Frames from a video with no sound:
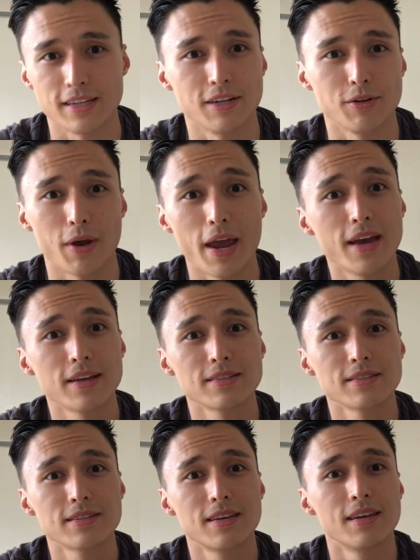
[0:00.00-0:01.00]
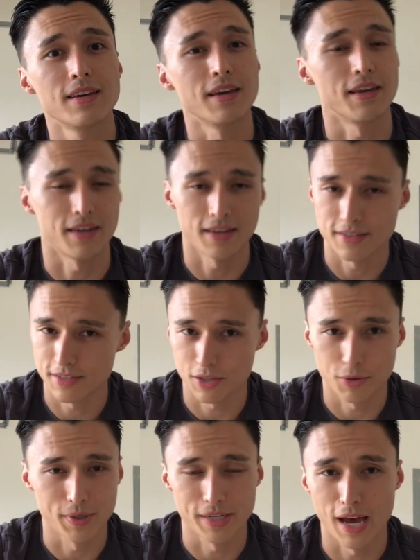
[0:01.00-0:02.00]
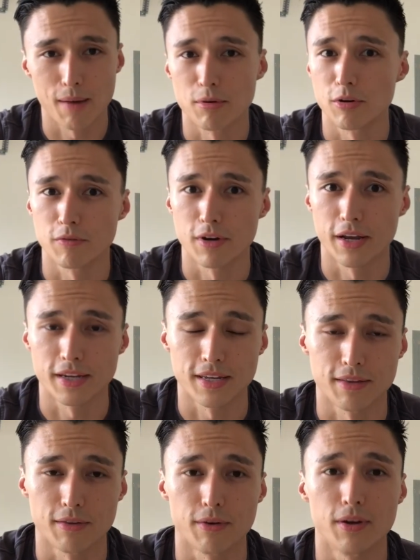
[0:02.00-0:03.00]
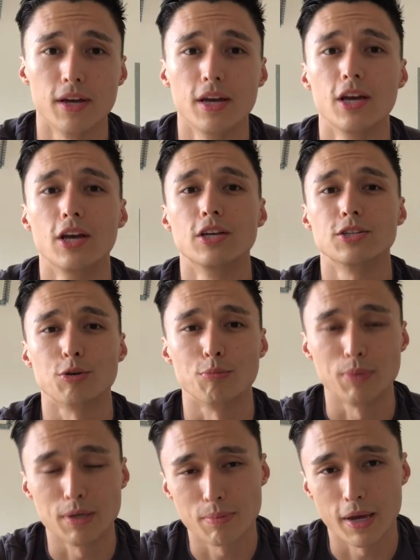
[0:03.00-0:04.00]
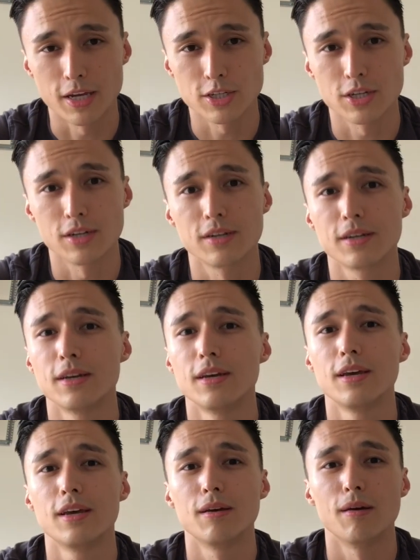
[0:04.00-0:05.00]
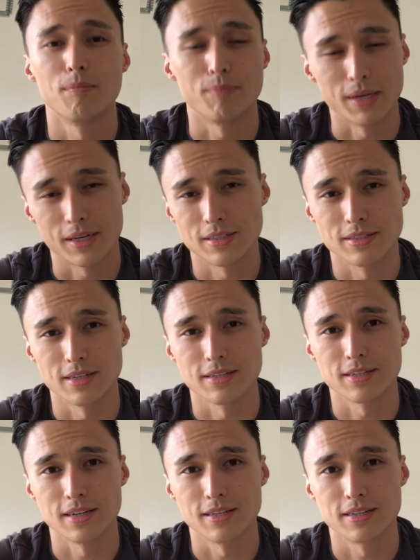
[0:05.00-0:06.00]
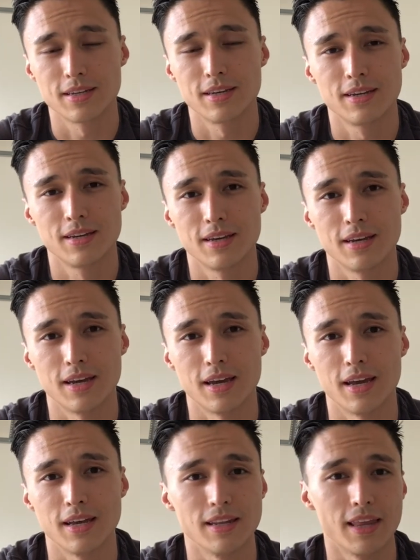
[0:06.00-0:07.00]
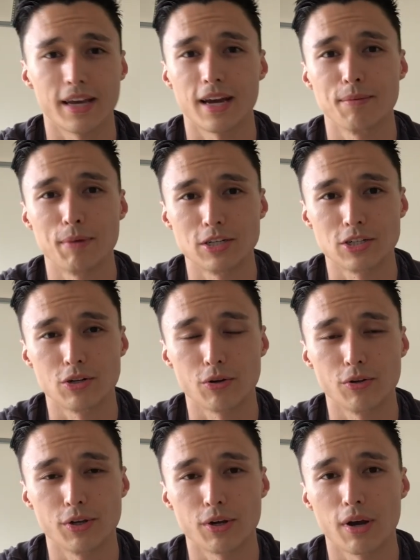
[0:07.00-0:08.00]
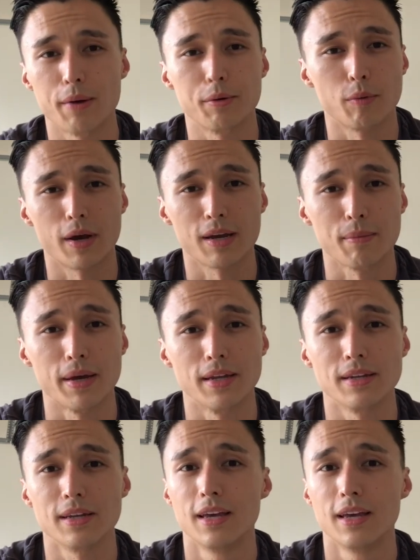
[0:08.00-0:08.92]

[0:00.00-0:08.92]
on your hands isn't going to happen overnight either. So be patient, be consistent, and like I mentioned earlier, I would recommend